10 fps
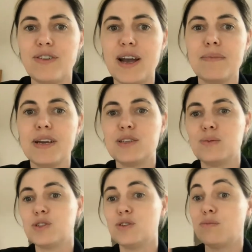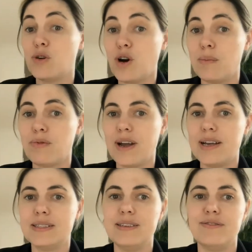framing to a sort of more
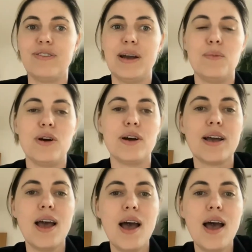comprehensive framework